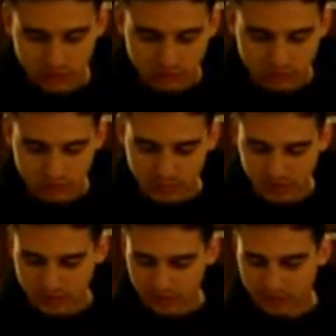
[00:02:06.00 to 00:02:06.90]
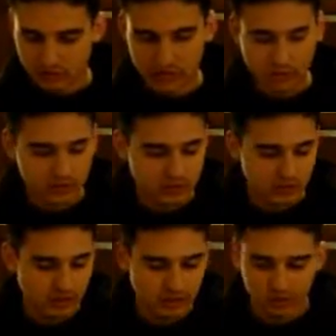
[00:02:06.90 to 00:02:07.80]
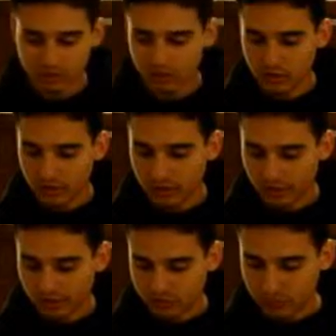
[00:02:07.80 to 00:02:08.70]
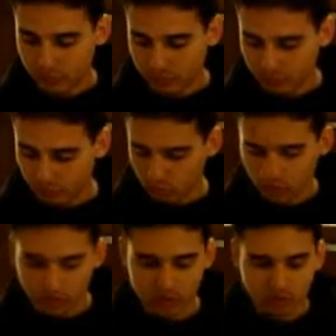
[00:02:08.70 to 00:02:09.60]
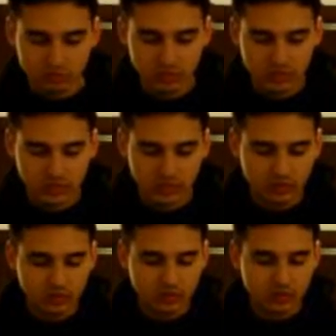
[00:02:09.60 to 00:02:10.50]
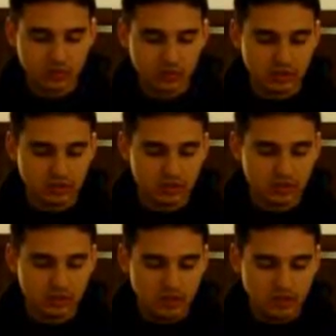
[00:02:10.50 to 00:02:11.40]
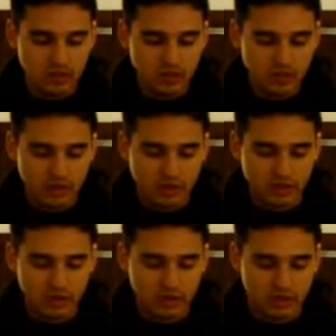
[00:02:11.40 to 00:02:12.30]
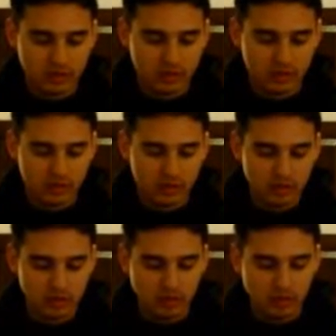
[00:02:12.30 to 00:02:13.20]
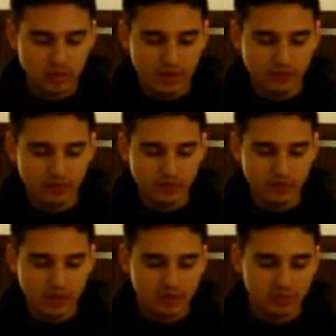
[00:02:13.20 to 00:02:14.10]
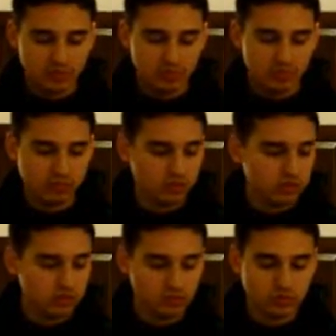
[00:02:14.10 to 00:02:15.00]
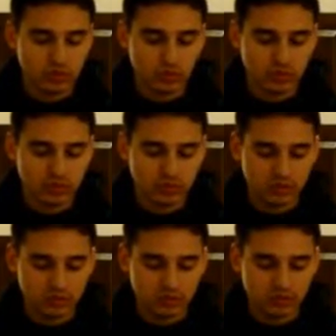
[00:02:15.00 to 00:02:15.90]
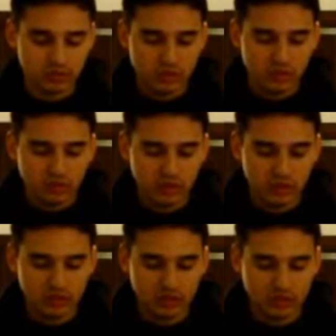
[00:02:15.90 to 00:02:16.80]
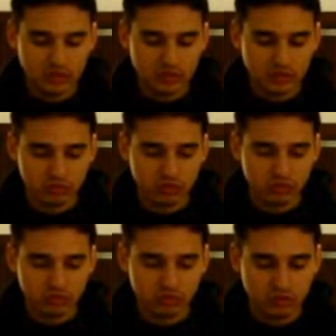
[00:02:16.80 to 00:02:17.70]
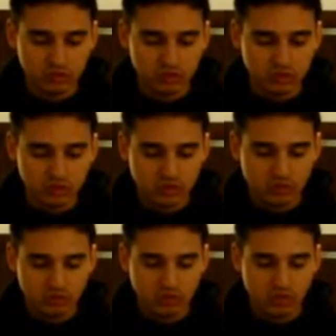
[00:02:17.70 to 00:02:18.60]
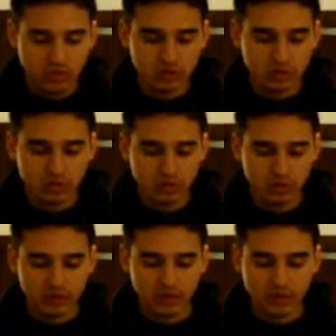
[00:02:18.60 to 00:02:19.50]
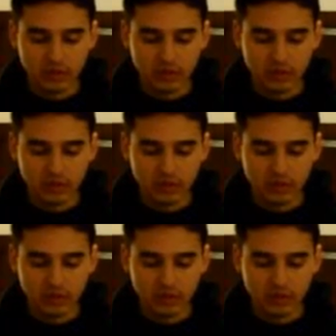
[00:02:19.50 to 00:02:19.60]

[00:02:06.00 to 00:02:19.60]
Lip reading: now to make the layer of soapy water, we take this, and after we've added some soap into this, kind of let the towel soak, and you don't want it too wet.